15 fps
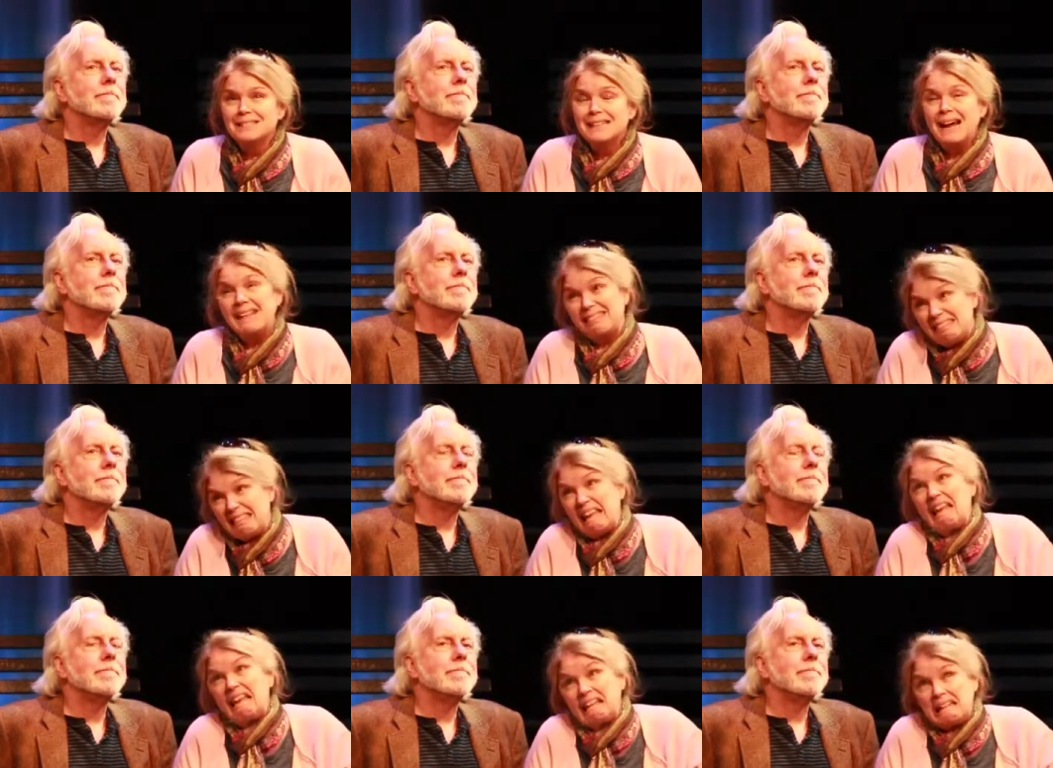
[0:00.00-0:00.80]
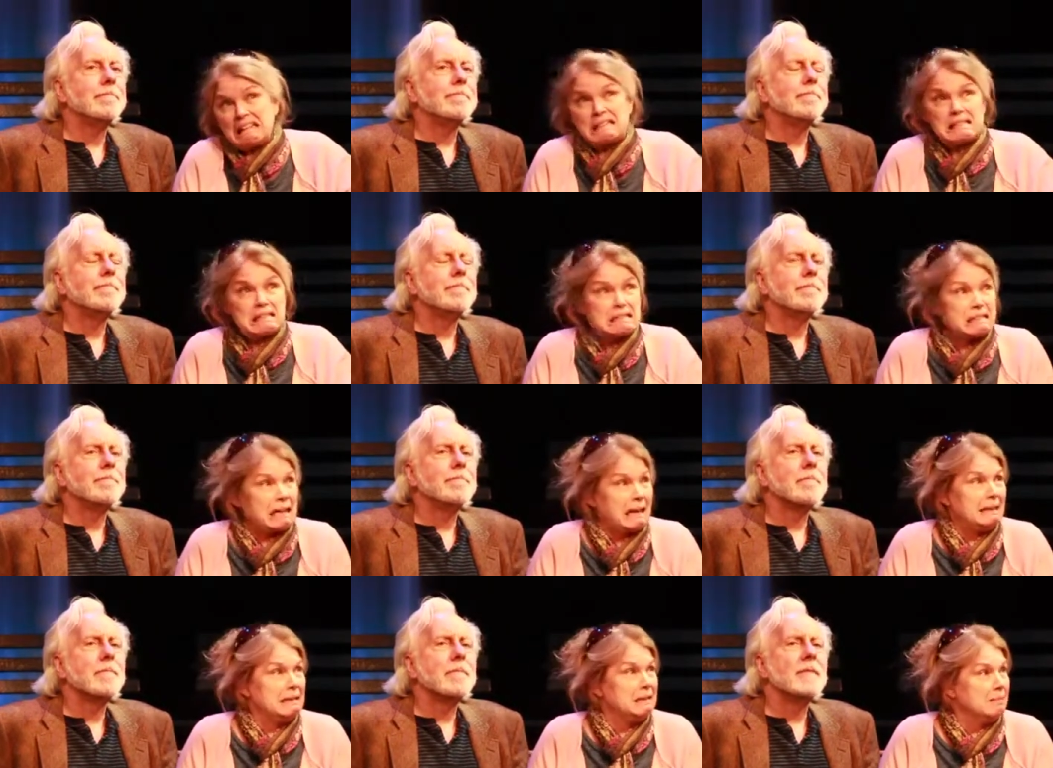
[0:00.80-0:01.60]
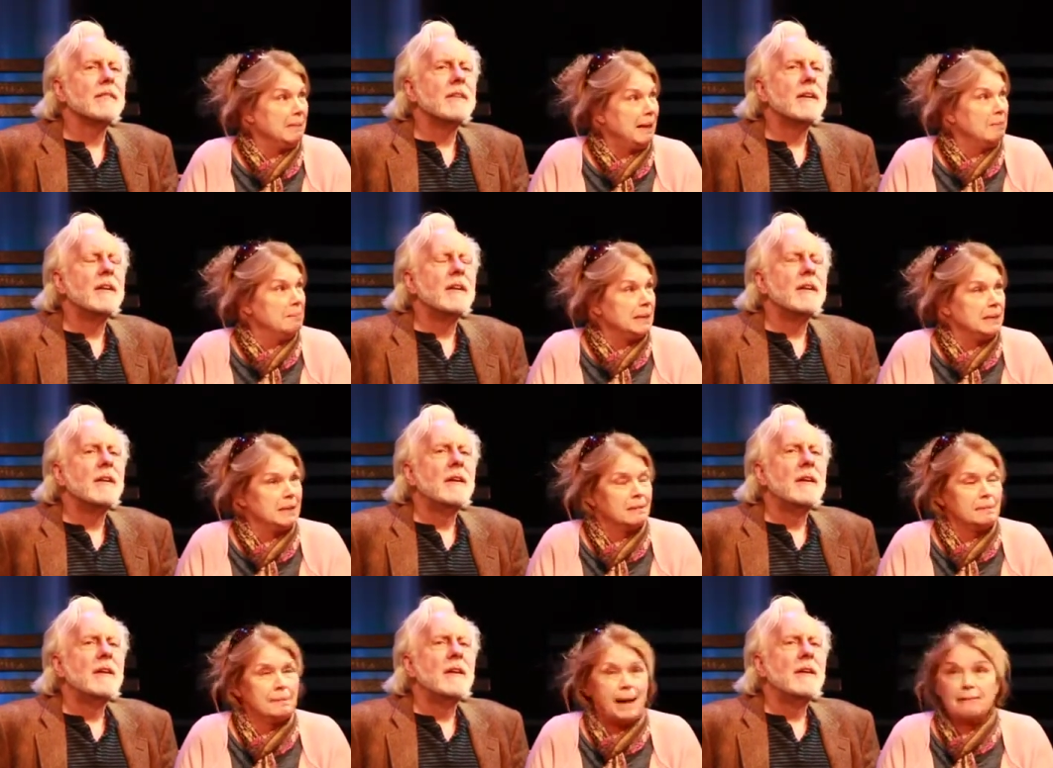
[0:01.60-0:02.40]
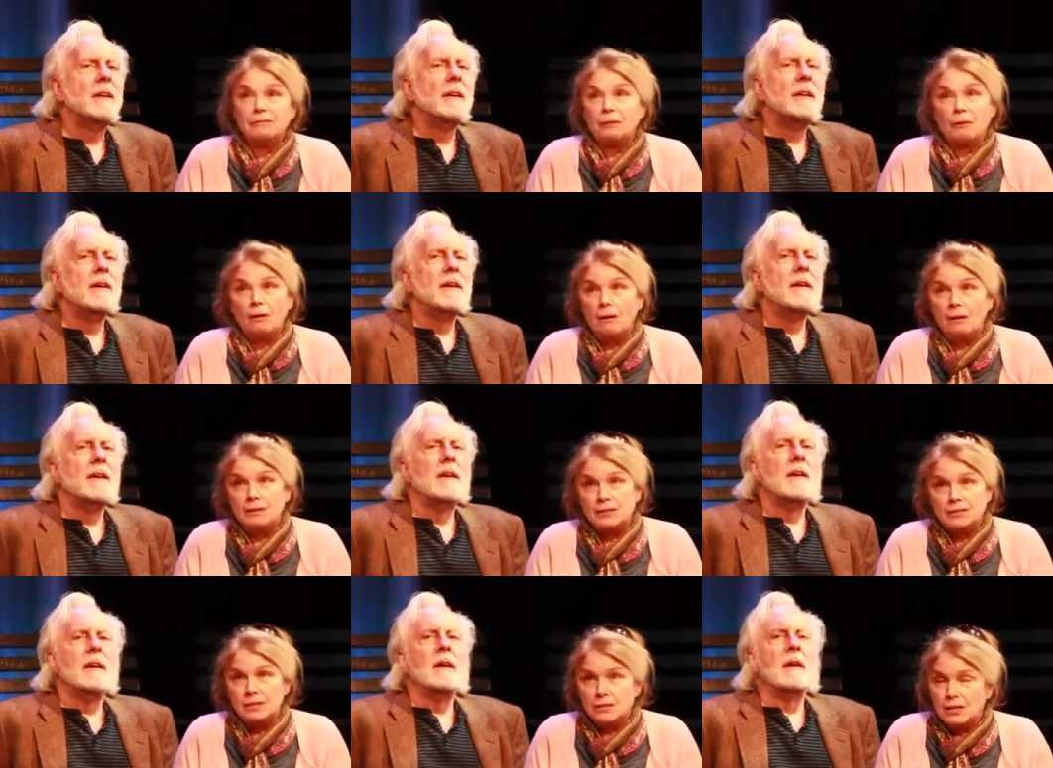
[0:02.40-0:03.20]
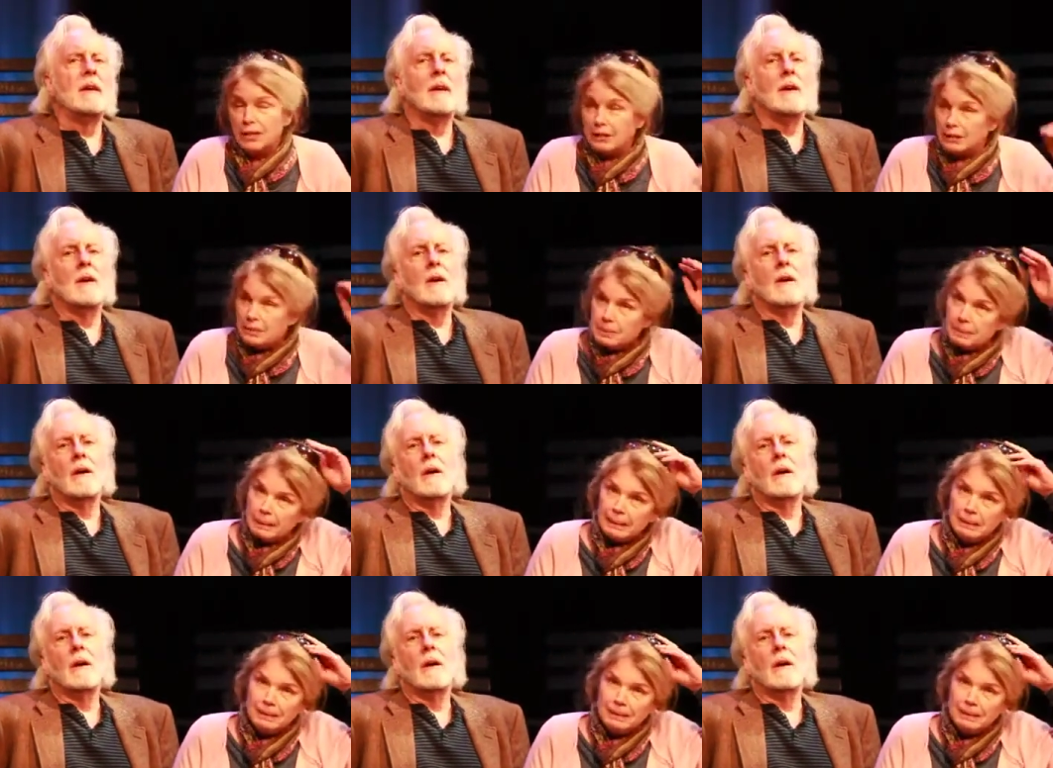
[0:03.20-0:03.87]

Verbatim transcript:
Speaker 1: I think he's excited about meeting him after all these years.